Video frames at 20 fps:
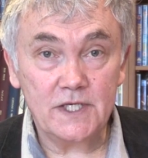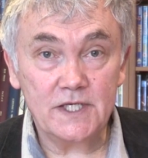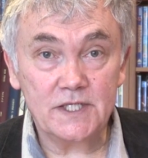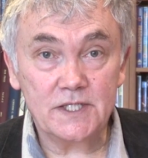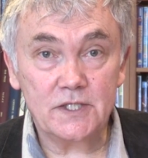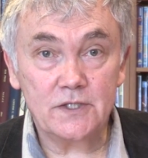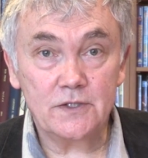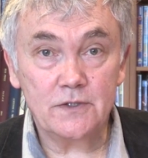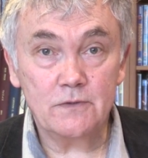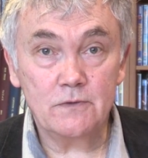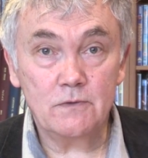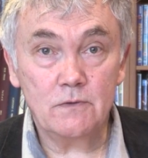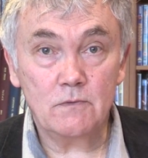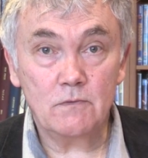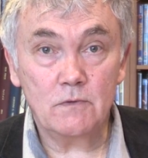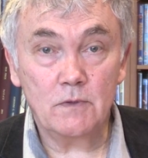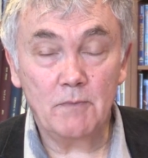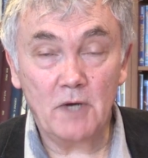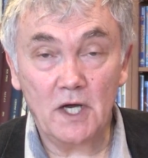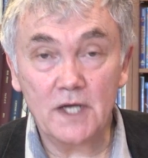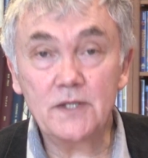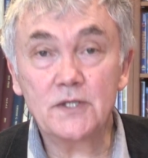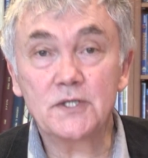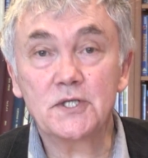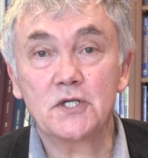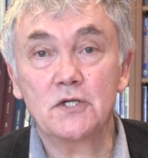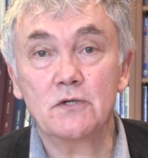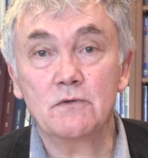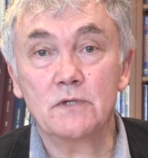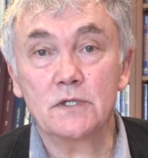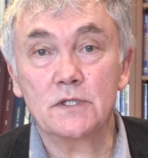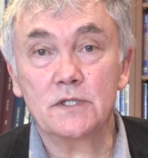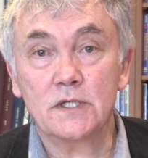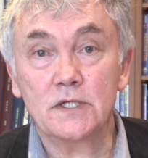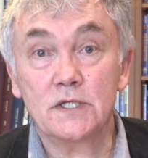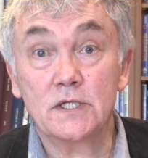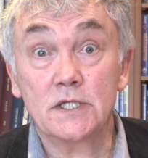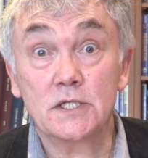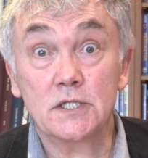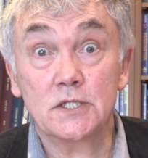is to remind the student
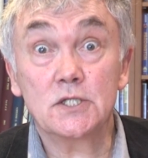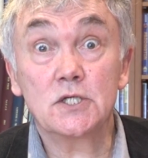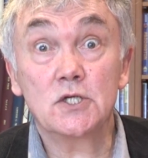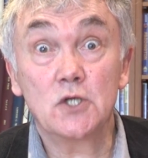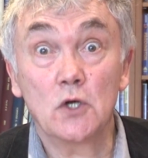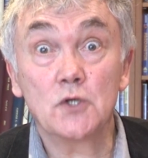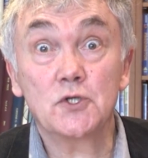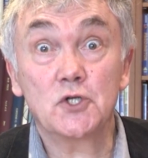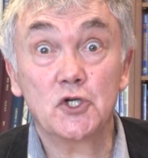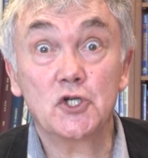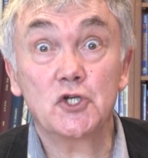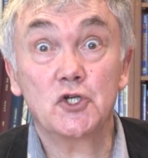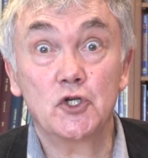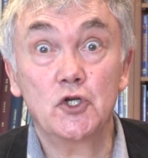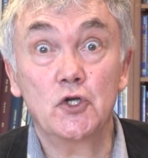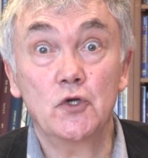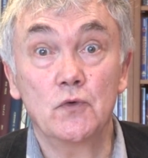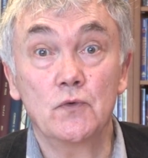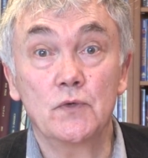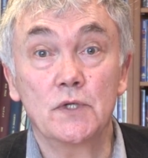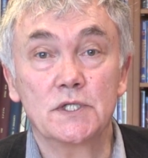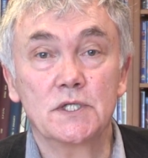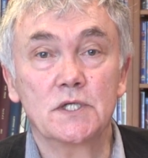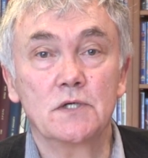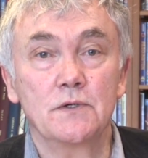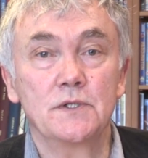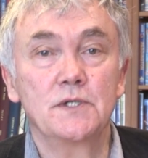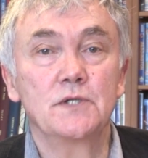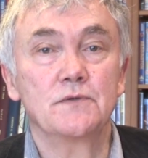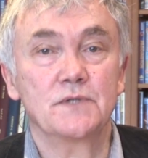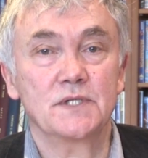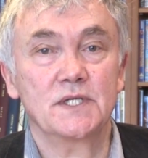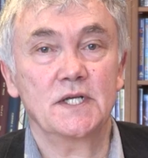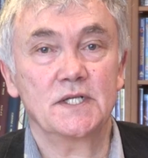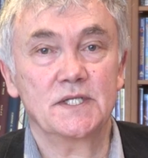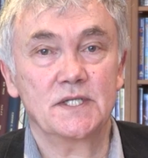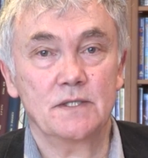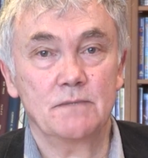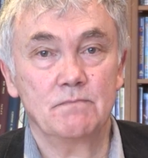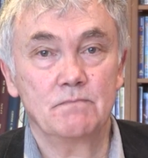that it is not just you that's going to
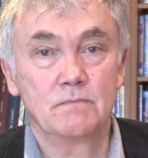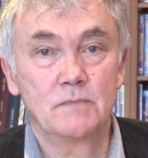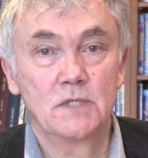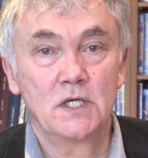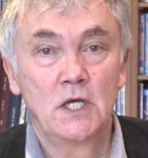assess them.